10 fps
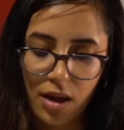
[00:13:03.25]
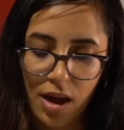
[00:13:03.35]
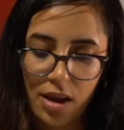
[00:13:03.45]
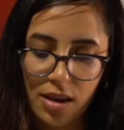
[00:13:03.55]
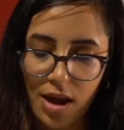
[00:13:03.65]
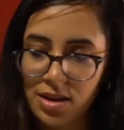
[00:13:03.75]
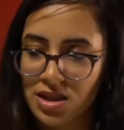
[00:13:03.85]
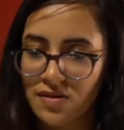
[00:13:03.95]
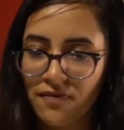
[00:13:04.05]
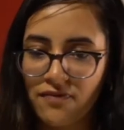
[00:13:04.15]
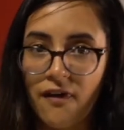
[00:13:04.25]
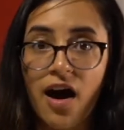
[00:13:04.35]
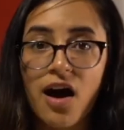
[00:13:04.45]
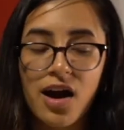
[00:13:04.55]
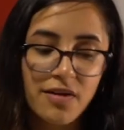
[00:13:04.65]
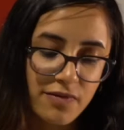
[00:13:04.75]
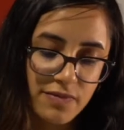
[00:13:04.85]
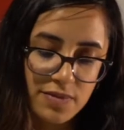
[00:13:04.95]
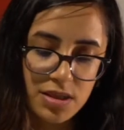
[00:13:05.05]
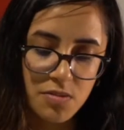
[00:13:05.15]
And that's 5
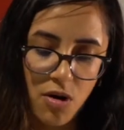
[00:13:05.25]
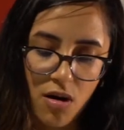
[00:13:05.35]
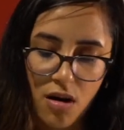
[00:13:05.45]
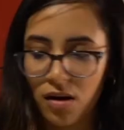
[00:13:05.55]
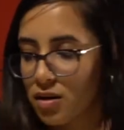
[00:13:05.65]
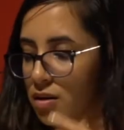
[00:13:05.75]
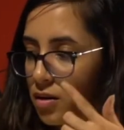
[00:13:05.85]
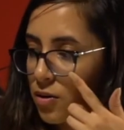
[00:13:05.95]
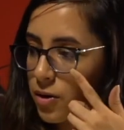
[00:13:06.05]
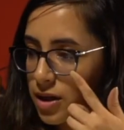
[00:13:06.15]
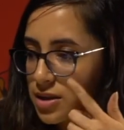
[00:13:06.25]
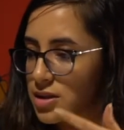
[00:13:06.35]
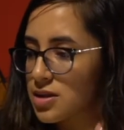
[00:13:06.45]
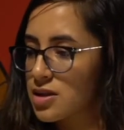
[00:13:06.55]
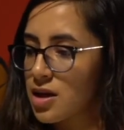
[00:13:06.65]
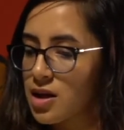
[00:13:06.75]
small accordions.